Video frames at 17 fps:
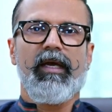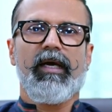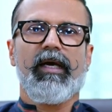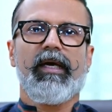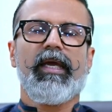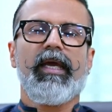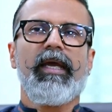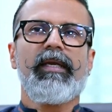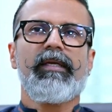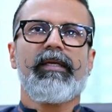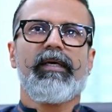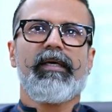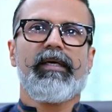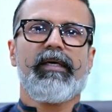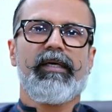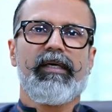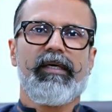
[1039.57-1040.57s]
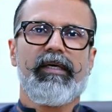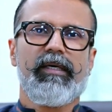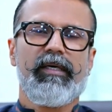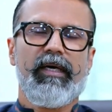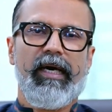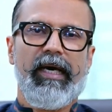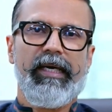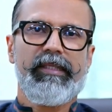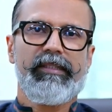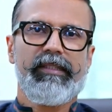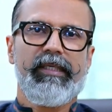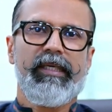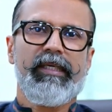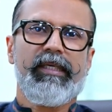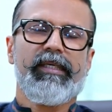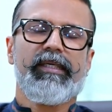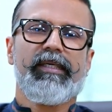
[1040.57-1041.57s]
Again, I
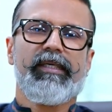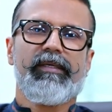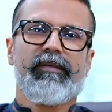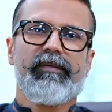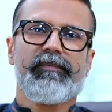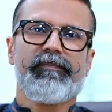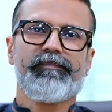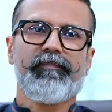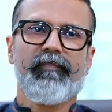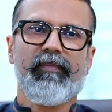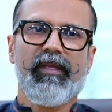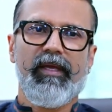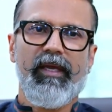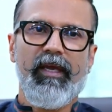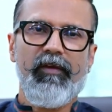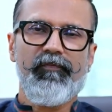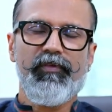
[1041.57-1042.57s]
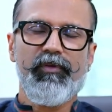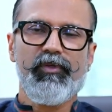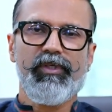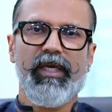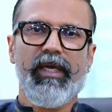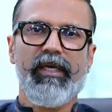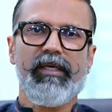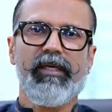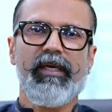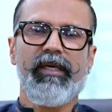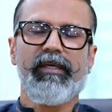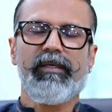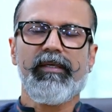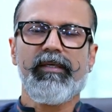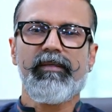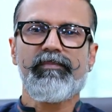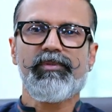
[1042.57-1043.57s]
think if you take in
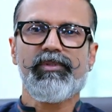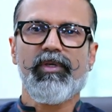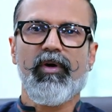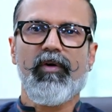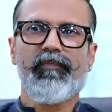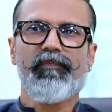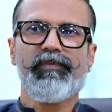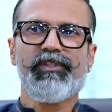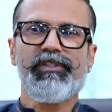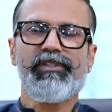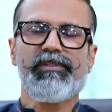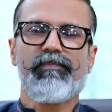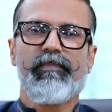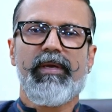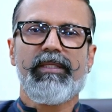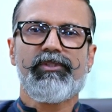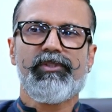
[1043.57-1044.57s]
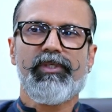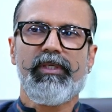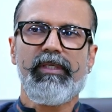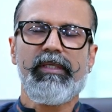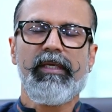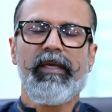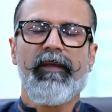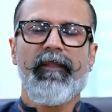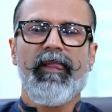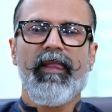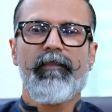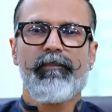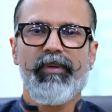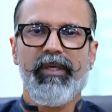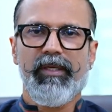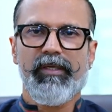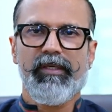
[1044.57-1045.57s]
terms of just menstrual
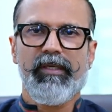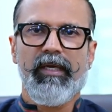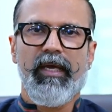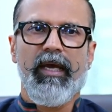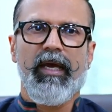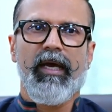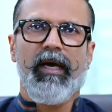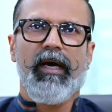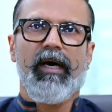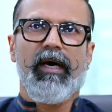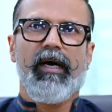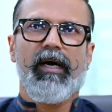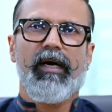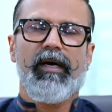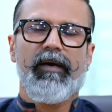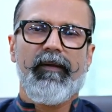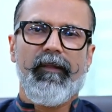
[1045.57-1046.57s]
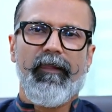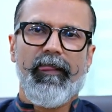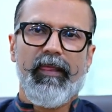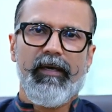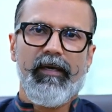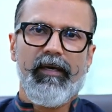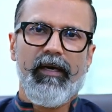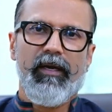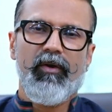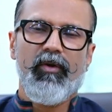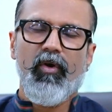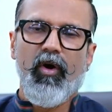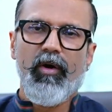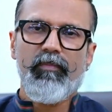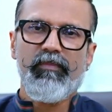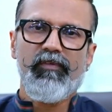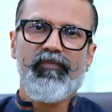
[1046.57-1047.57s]
period, a
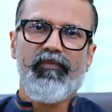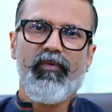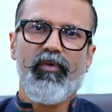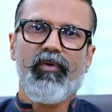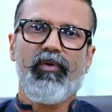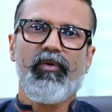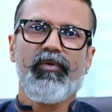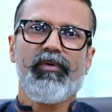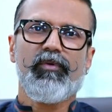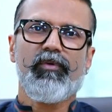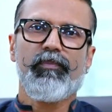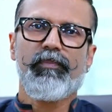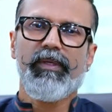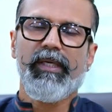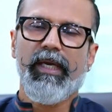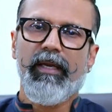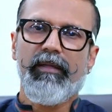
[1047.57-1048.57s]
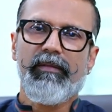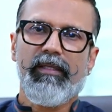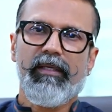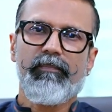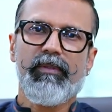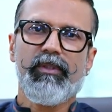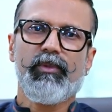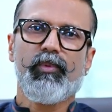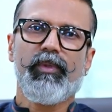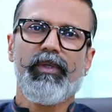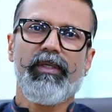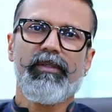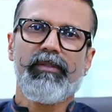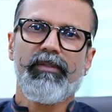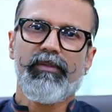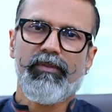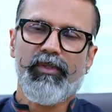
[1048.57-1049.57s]
normal flow could be anything
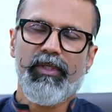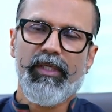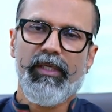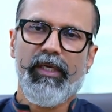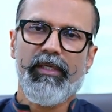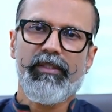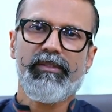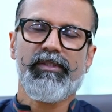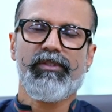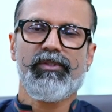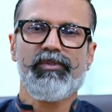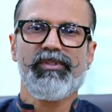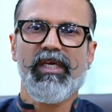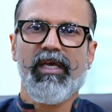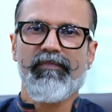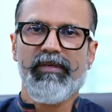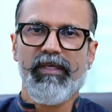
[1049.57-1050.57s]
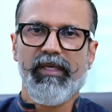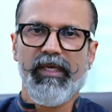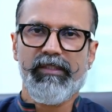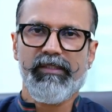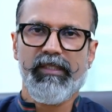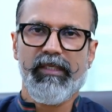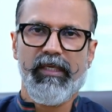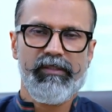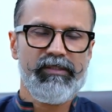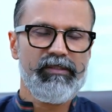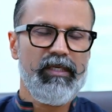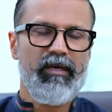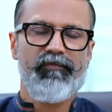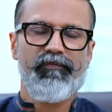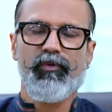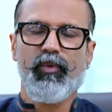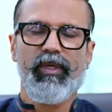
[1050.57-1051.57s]
between 3 days to 7 days.
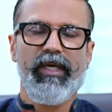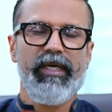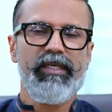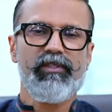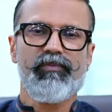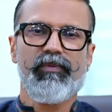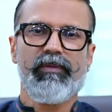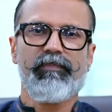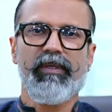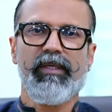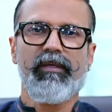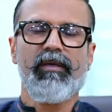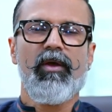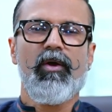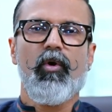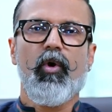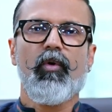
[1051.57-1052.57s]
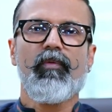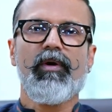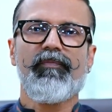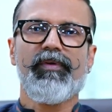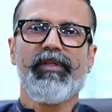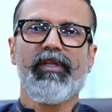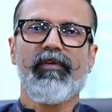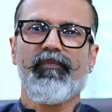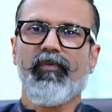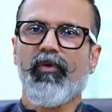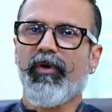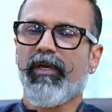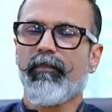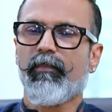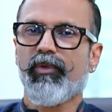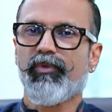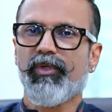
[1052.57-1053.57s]
A few ladies will be over with their flow
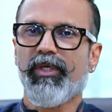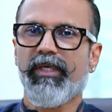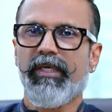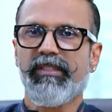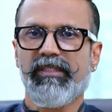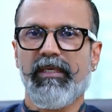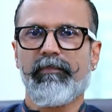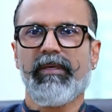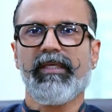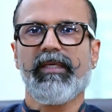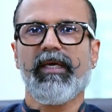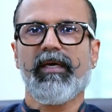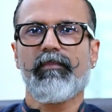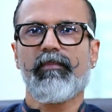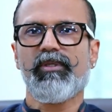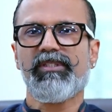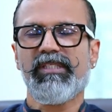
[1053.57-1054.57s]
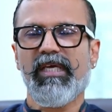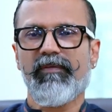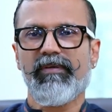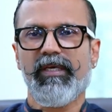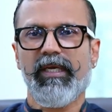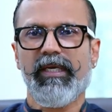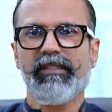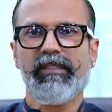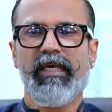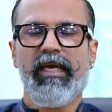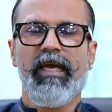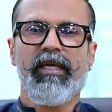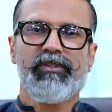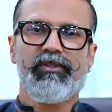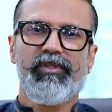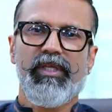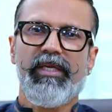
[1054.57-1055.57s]
in about 3 days, some may take about 7 days.
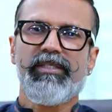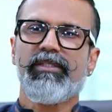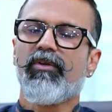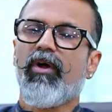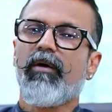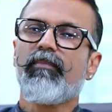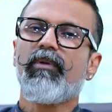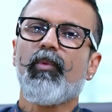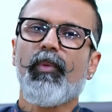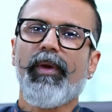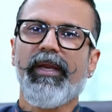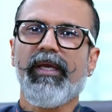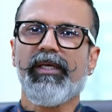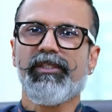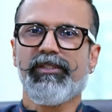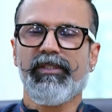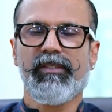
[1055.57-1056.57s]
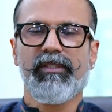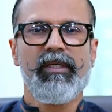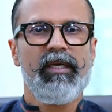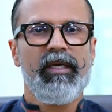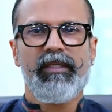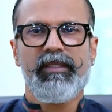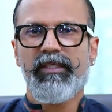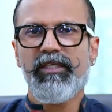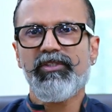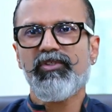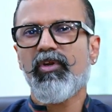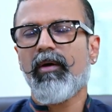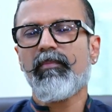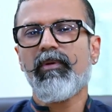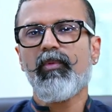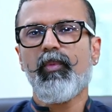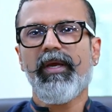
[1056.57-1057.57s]
So there is a normal variation. These
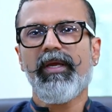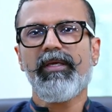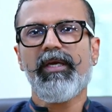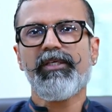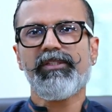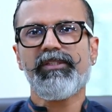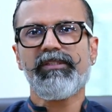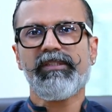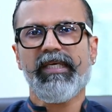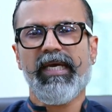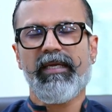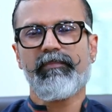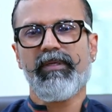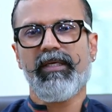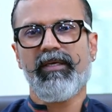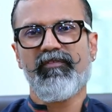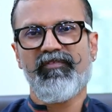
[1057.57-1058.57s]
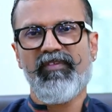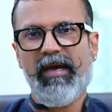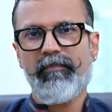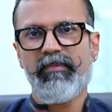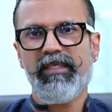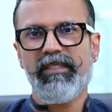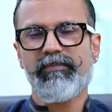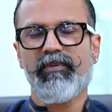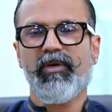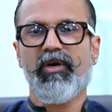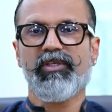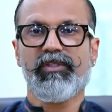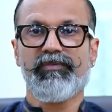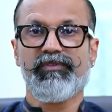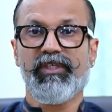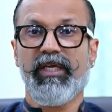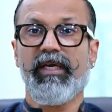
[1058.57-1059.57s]
normal variations can be in families
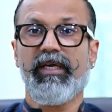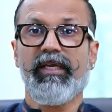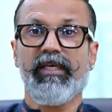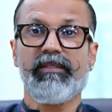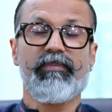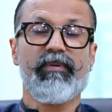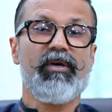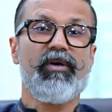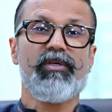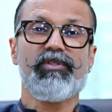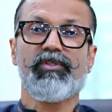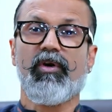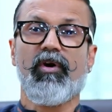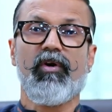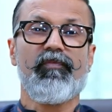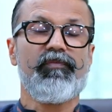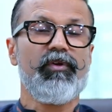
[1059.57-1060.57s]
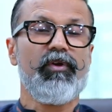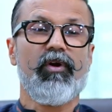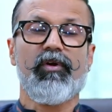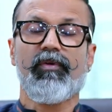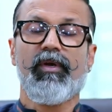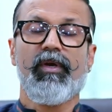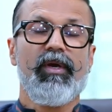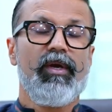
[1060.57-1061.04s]
because of genetic, because of your